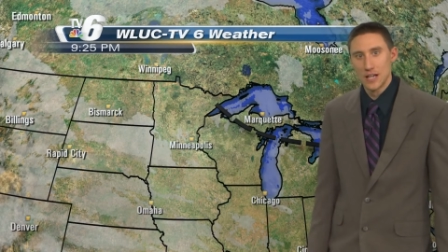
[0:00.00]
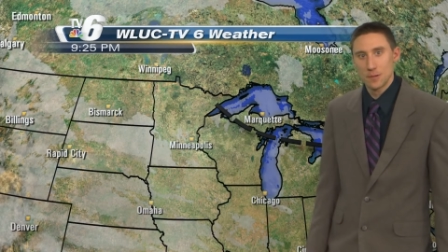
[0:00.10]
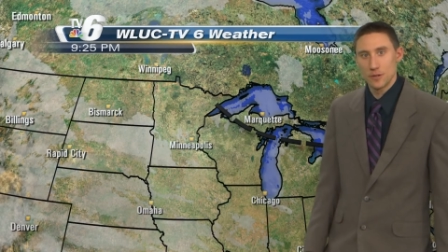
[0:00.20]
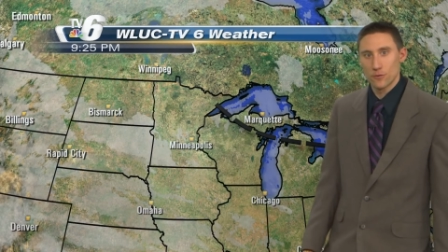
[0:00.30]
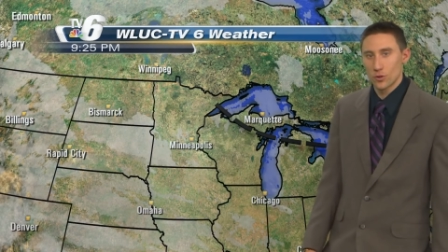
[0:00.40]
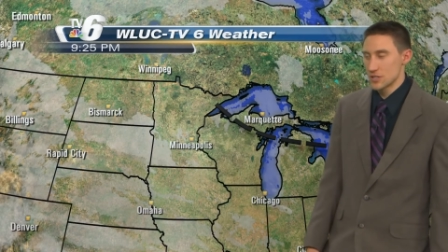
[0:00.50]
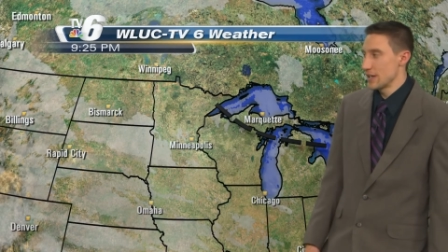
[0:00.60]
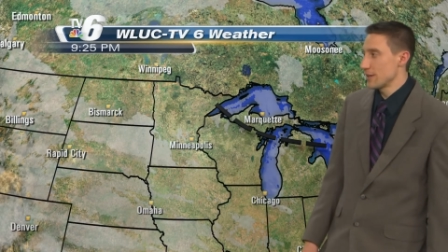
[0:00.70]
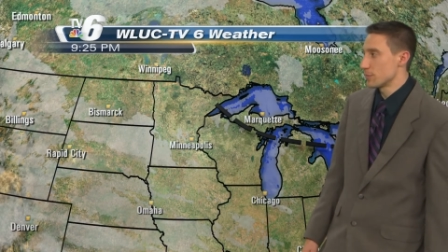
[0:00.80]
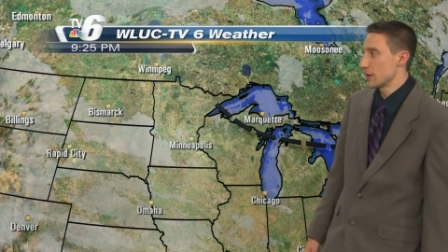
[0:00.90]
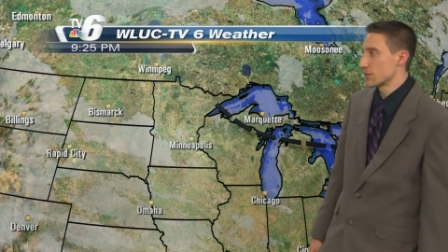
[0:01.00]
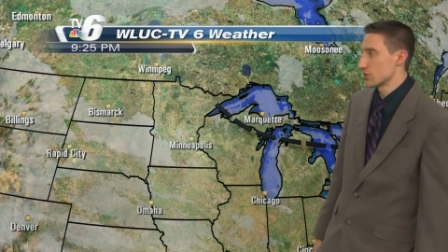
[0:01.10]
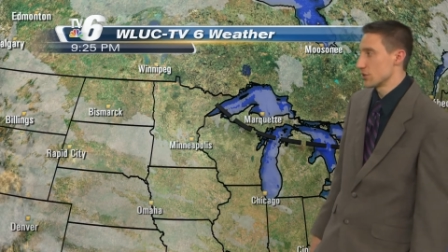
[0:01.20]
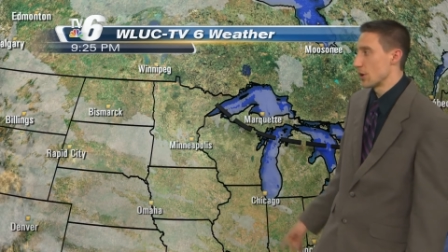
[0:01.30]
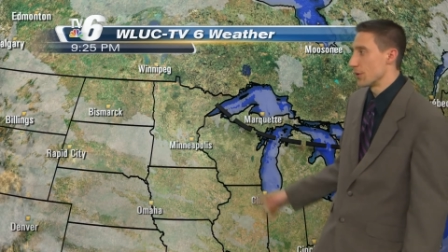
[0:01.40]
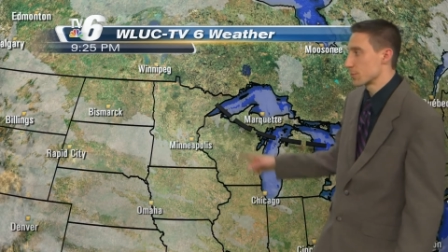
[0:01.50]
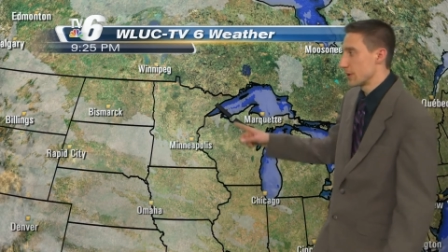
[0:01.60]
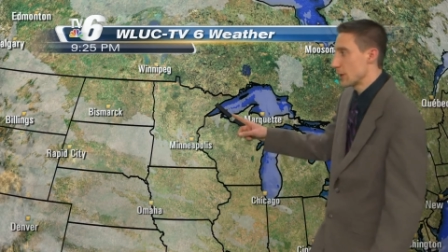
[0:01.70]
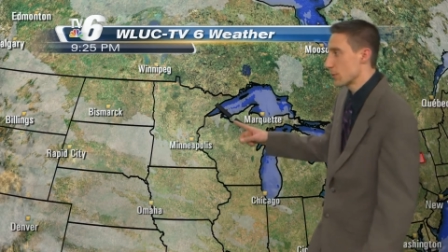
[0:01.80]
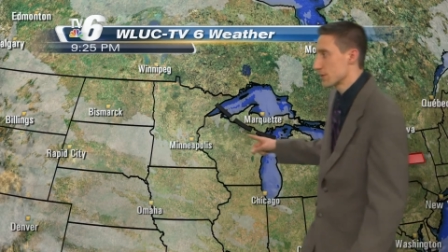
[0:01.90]
before today's big snows, but
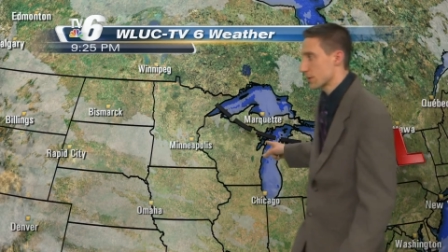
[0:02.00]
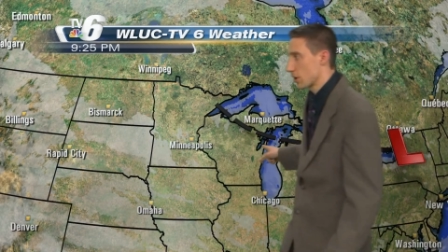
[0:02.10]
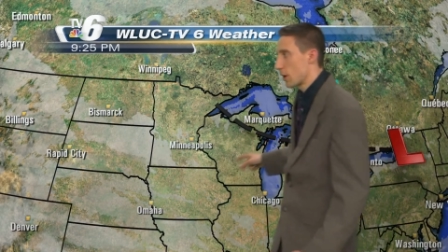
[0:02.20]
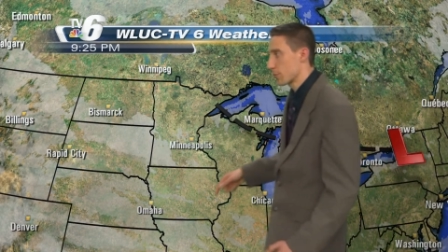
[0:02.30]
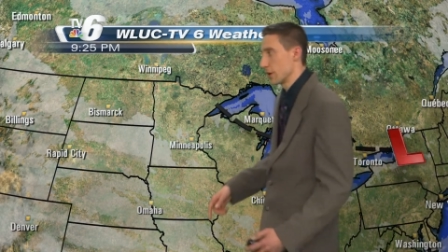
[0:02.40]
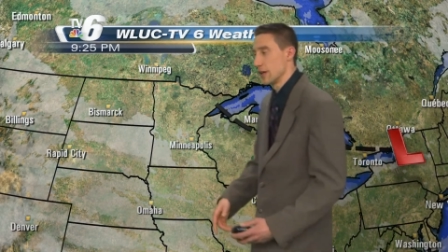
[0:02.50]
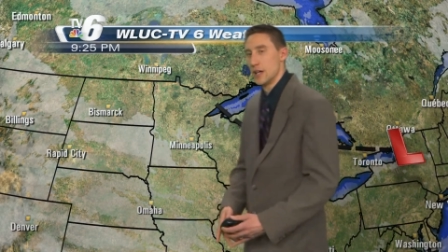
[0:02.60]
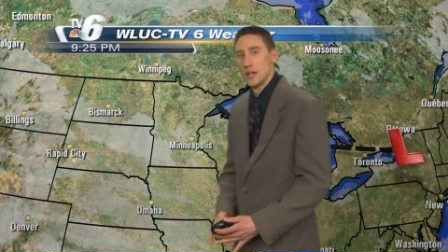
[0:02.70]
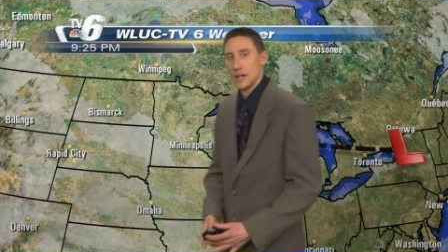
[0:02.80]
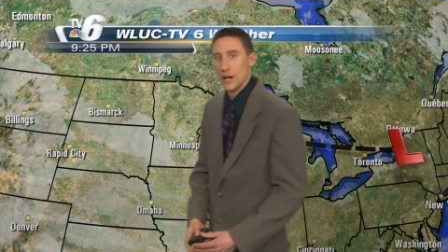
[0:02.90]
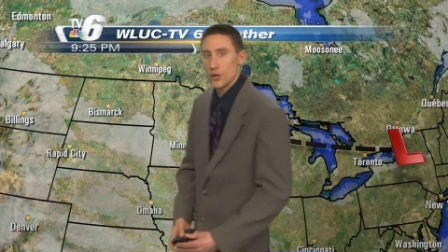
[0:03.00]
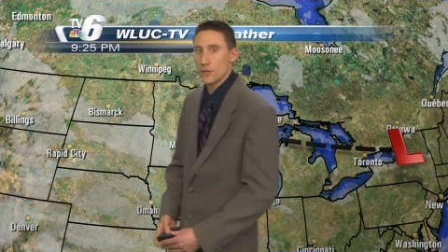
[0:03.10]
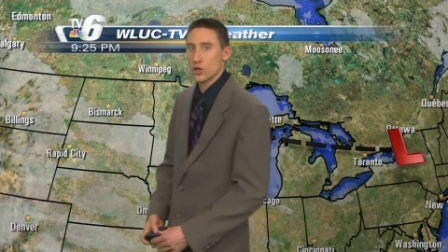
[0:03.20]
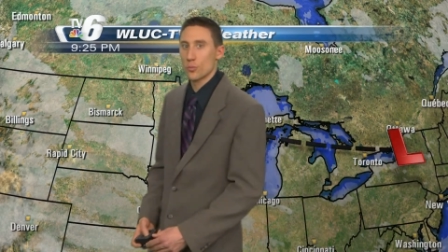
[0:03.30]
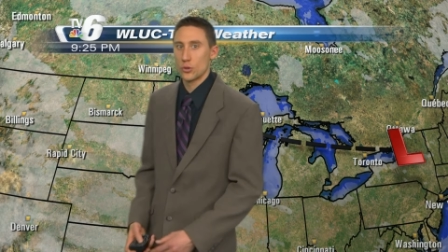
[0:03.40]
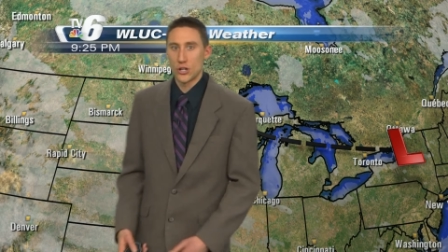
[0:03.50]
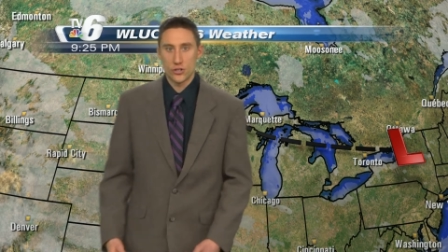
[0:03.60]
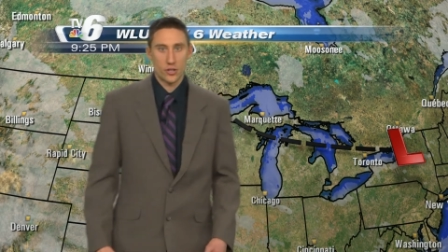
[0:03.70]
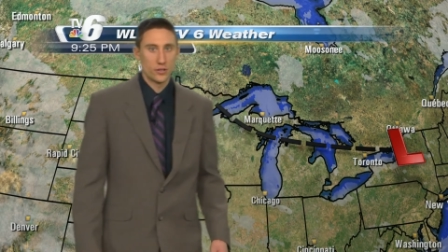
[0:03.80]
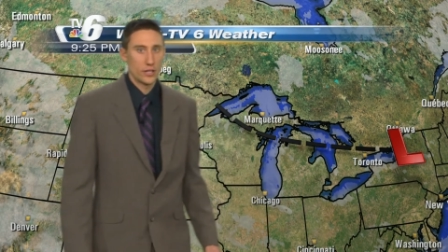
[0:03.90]
here was the culprit. Area of low pressure
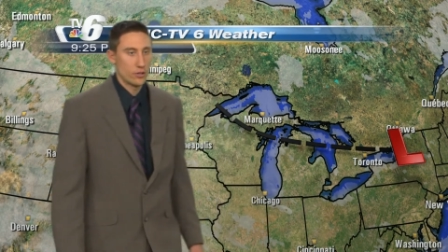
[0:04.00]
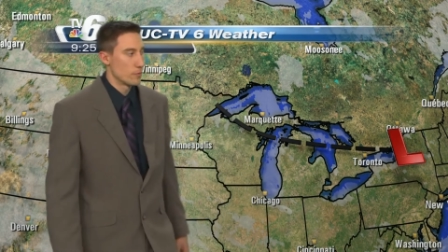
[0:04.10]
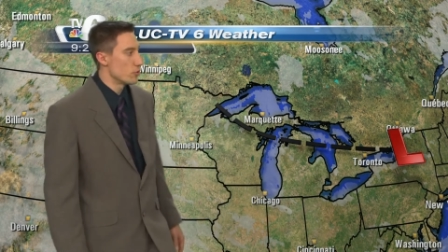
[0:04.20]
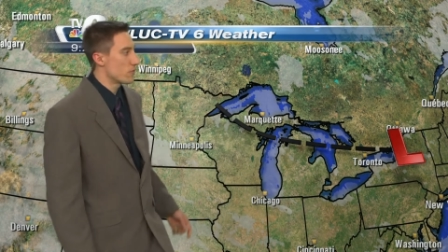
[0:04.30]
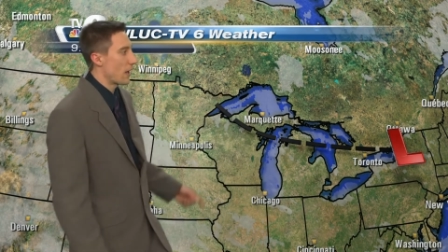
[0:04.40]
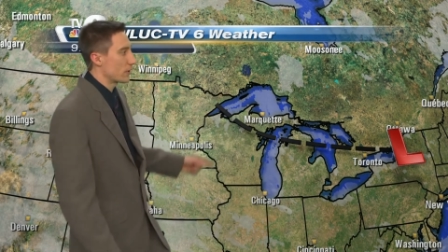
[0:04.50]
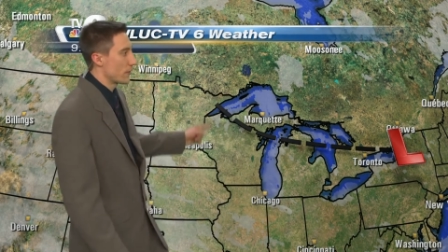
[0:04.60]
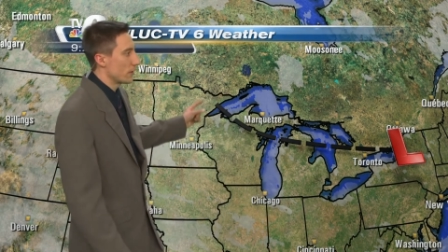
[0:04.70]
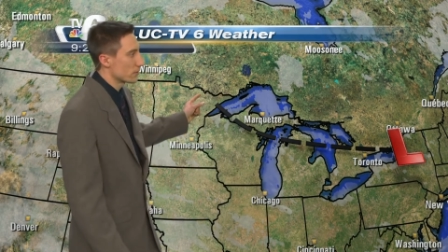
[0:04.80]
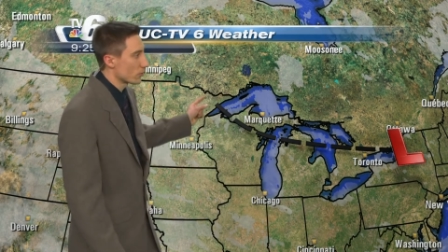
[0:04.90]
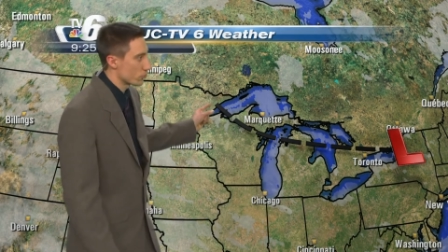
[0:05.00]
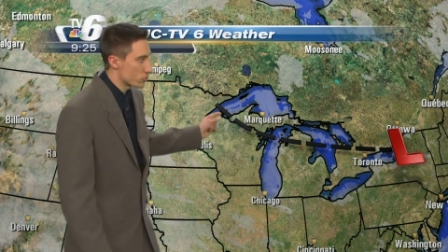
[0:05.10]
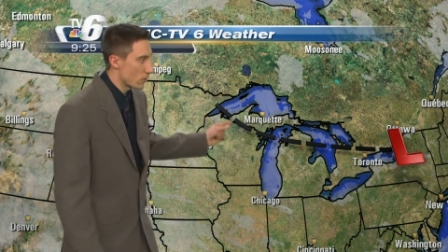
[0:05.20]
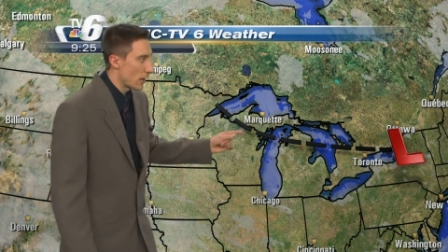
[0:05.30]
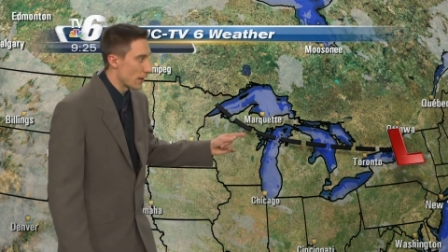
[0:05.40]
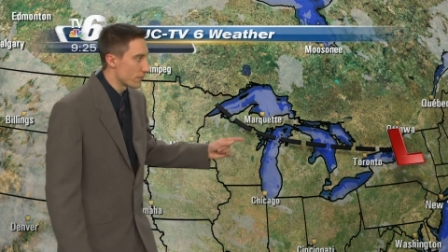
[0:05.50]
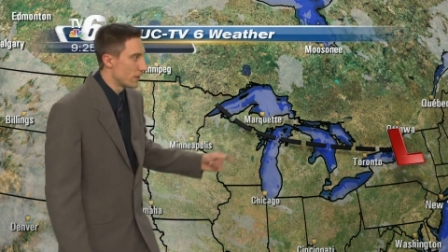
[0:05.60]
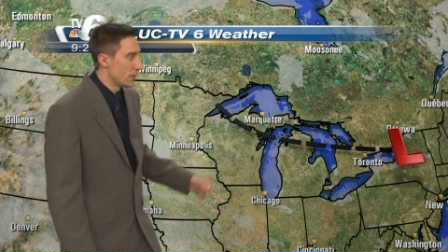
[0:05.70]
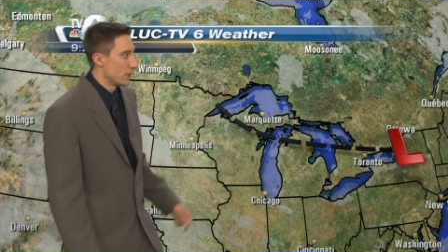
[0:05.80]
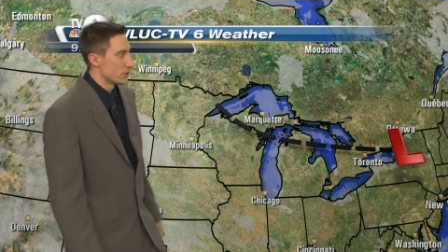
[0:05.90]
continued to move out, and this little trough
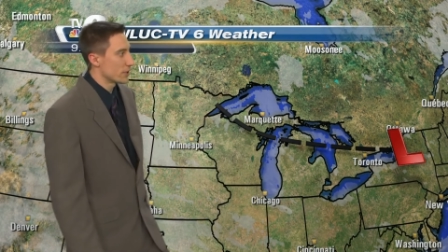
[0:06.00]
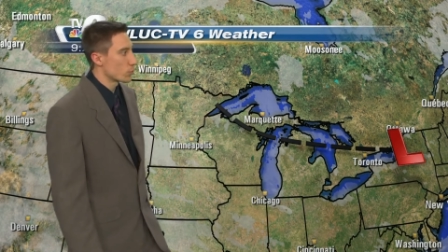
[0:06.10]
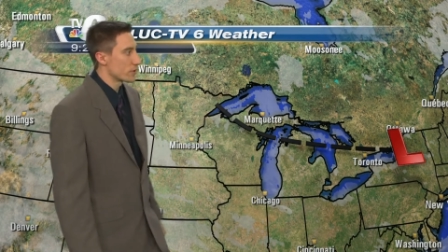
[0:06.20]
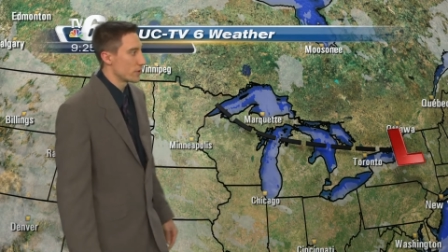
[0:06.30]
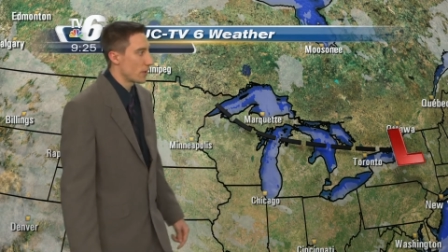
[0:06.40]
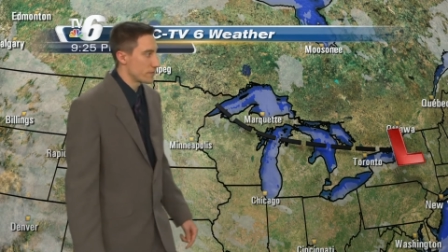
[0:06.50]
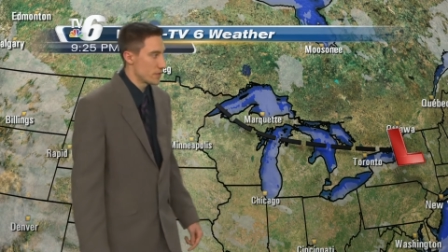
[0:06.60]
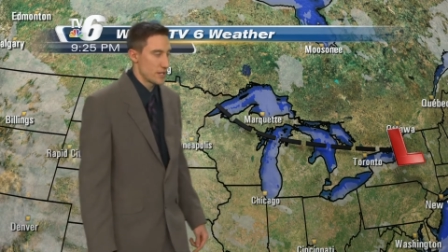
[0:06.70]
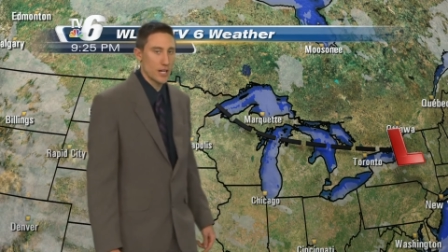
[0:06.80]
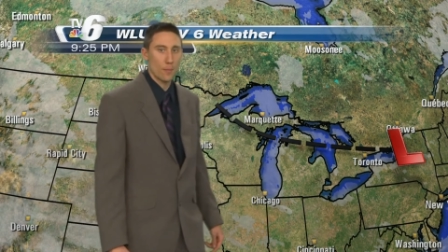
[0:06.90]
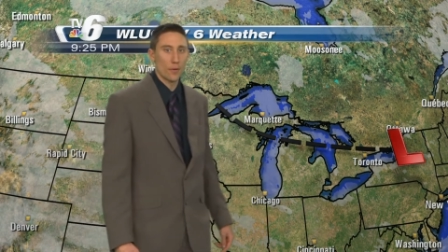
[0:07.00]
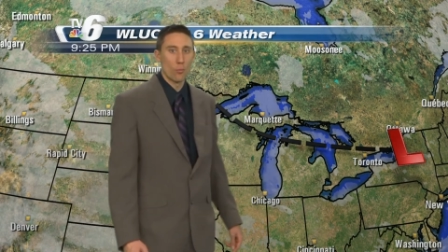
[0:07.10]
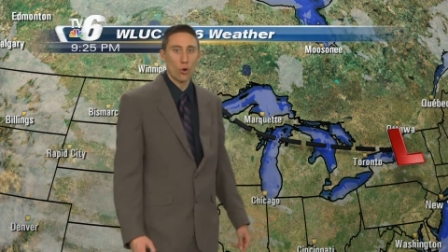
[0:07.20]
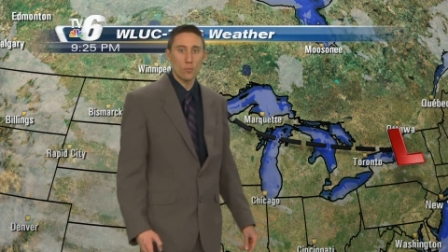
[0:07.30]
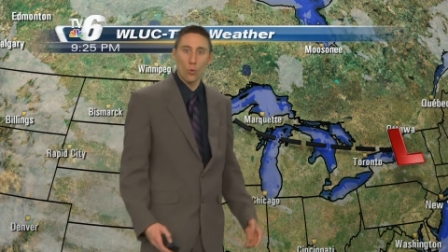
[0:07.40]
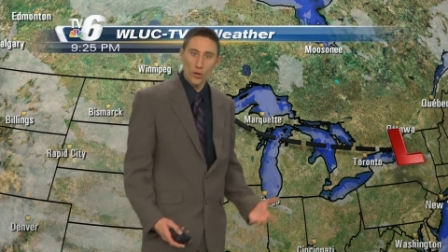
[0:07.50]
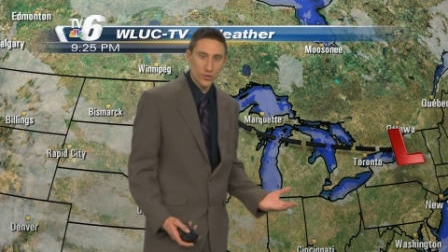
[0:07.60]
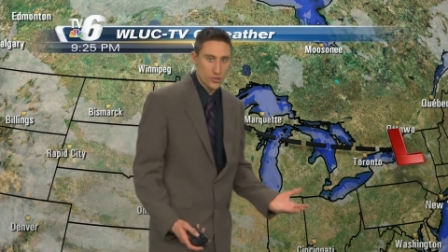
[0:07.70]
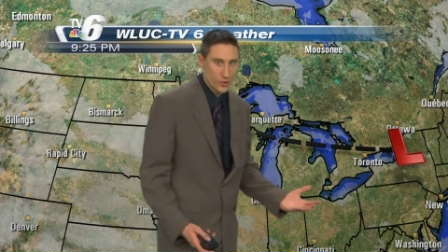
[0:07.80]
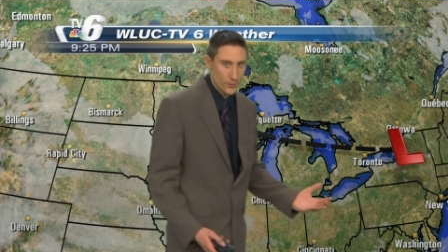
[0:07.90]
just was enough to dig up more
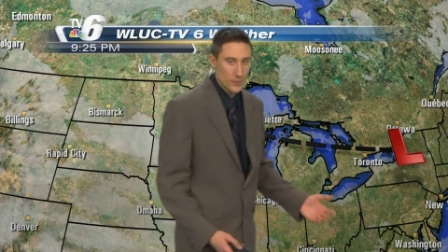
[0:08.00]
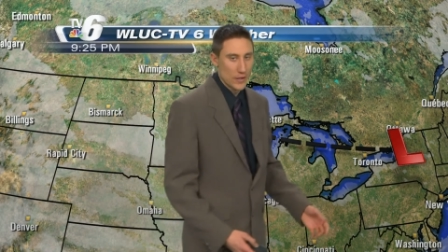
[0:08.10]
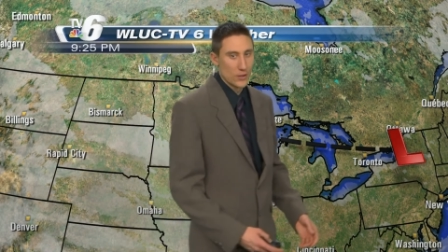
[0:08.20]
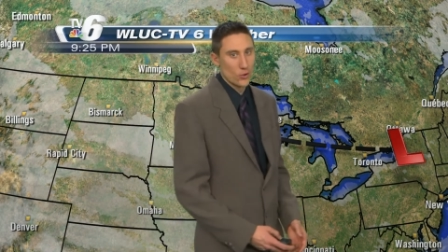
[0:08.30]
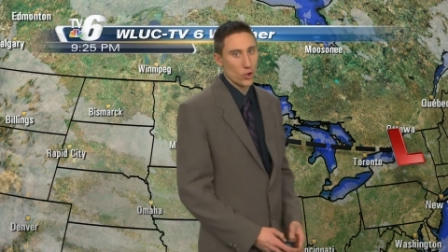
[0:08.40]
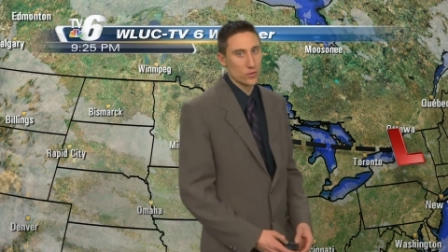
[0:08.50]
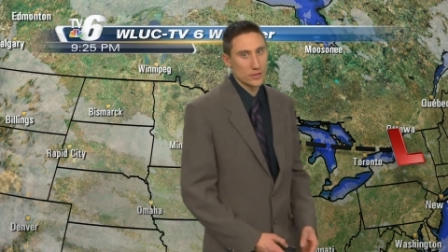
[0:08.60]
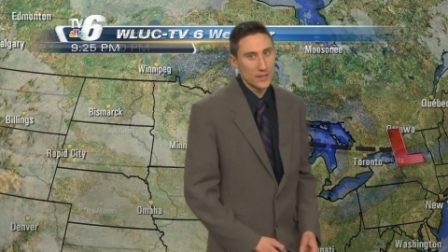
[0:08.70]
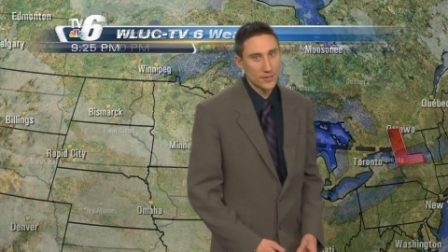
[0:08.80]
moisture over Lake